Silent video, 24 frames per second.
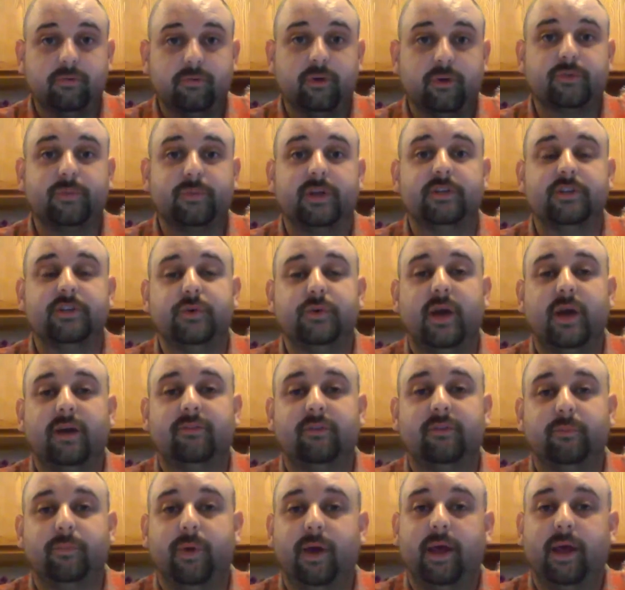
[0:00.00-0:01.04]
which means you have
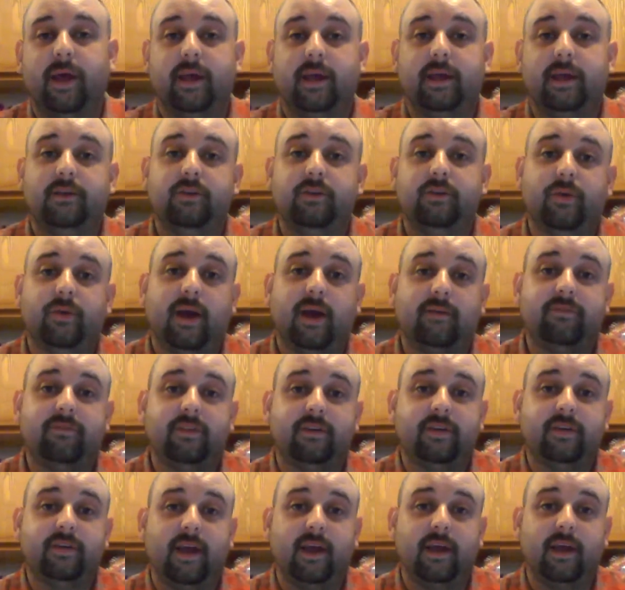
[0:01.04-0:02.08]
to pay to have the
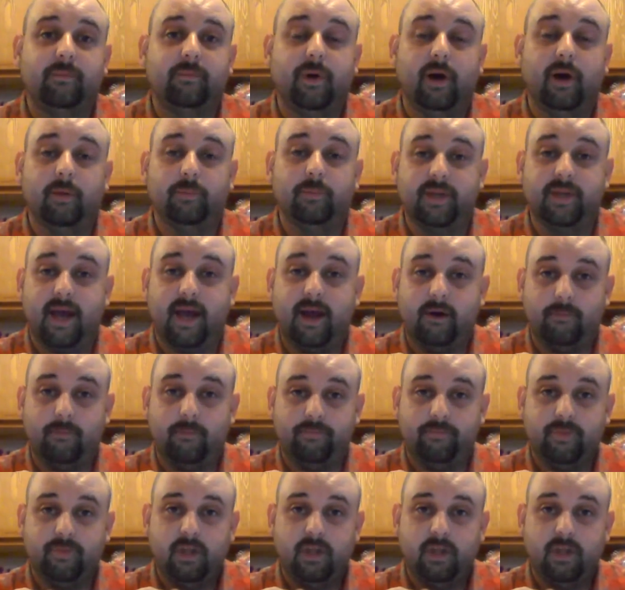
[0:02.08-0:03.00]
tank pumped out,